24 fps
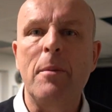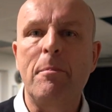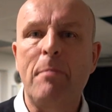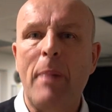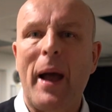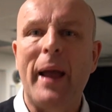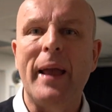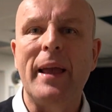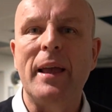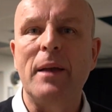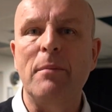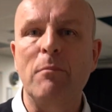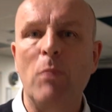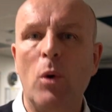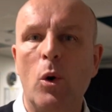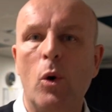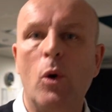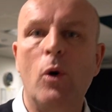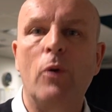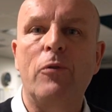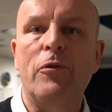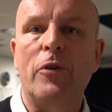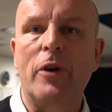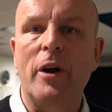paying
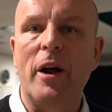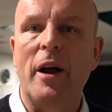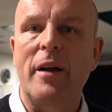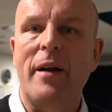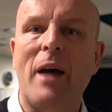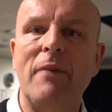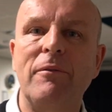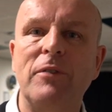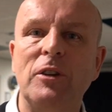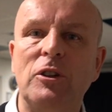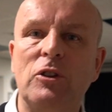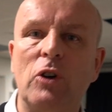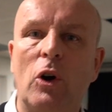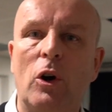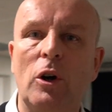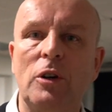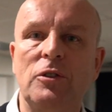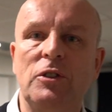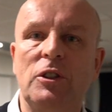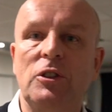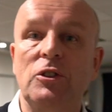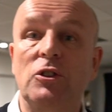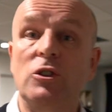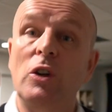more for our
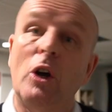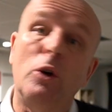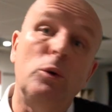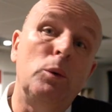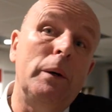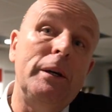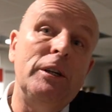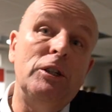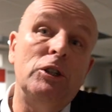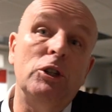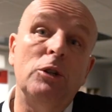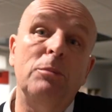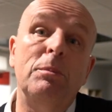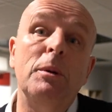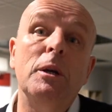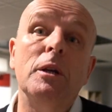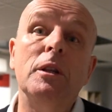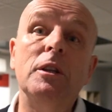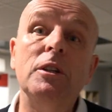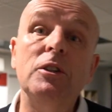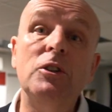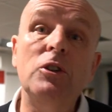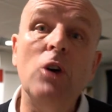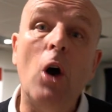advertising, so we should be
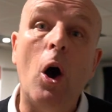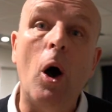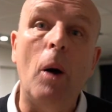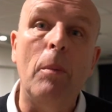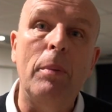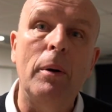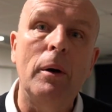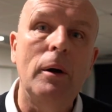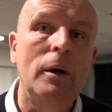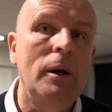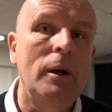at the top.